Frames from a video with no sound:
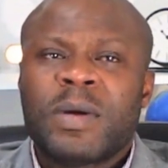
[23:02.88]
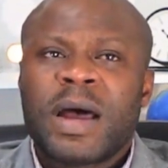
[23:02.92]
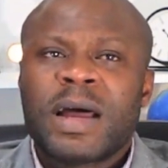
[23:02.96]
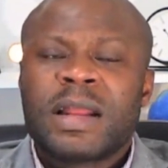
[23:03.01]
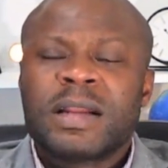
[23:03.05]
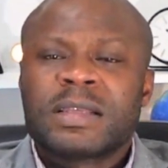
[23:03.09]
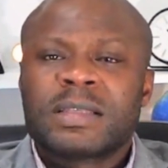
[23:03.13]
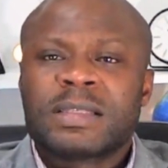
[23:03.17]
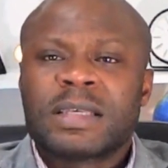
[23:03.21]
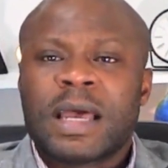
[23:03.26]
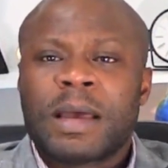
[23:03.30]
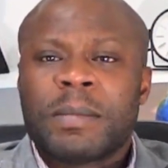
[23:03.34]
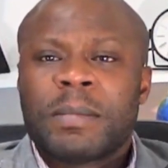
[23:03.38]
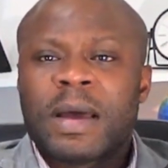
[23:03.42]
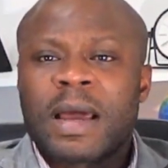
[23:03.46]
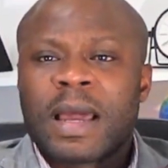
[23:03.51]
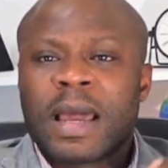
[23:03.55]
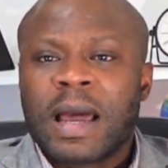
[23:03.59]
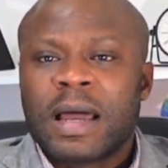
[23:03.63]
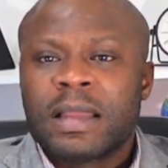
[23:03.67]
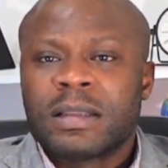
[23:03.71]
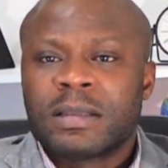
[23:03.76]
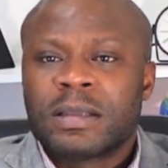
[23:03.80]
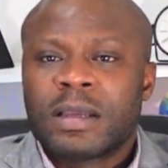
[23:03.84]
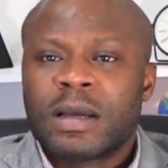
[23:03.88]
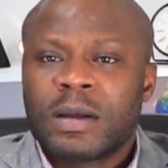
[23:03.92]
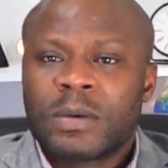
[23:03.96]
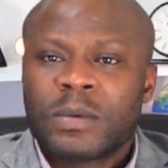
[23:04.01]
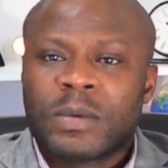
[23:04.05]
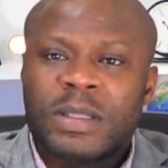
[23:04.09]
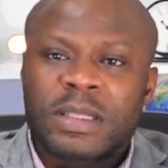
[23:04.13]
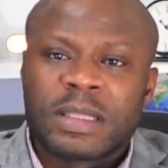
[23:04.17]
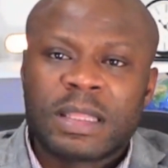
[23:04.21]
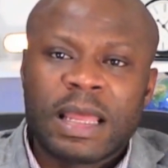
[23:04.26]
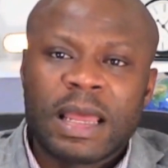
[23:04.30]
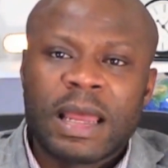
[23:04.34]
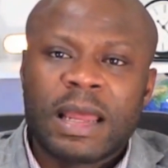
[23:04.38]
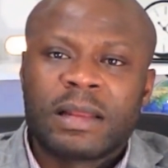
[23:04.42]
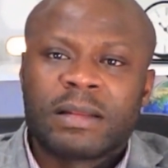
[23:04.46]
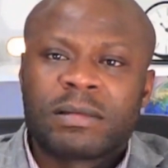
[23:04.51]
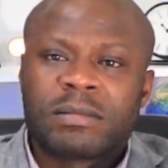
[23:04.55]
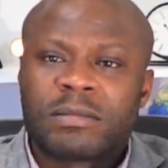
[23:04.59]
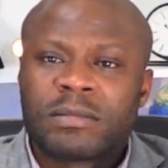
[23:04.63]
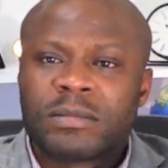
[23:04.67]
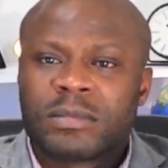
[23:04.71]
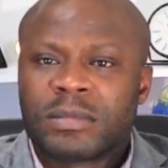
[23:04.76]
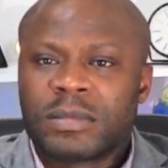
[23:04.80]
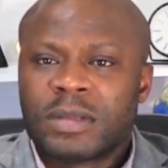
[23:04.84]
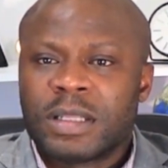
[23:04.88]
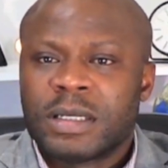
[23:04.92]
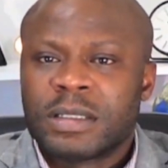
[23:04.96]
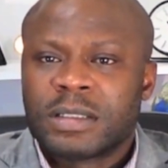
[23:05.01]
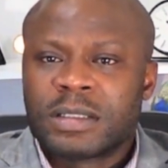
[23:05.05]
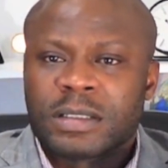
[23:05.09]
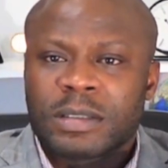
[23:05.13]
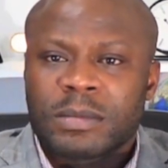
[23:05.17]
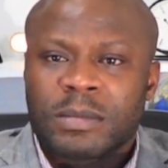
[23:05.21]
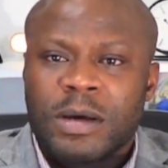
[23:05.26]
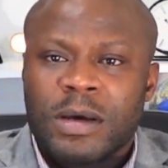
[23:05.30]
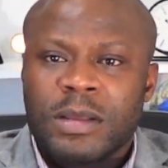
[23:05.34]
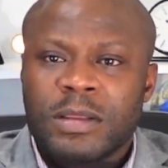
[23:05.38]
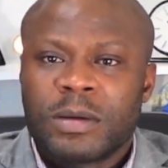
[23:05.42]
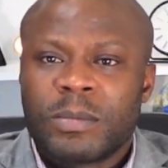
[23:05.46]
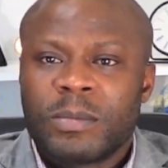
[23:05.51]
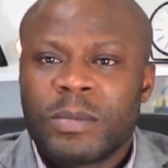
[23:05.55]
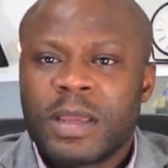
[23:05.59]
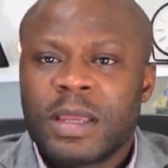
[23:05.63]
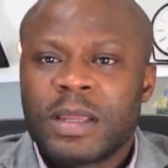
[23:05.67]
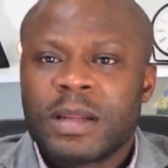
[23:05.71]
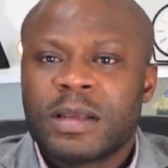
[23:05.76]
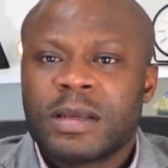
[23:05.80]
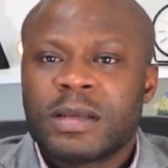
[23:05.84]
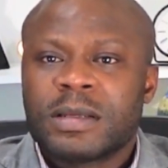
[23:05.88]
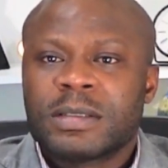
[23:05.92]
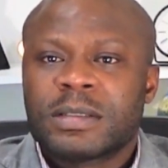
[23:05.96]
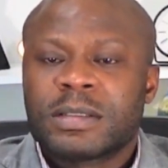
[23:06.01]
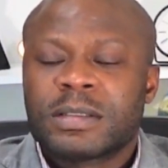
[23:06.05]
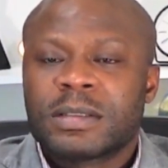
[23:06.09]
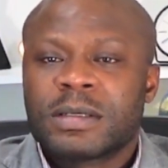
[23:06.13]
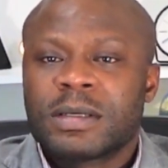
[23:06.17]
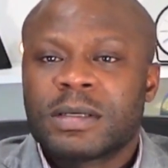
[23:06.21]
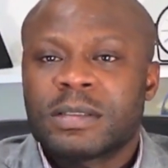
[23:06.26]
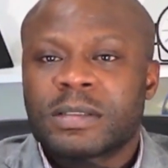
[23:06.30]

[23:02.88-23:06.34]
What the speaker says: by the time I got done with that, did some other meetings.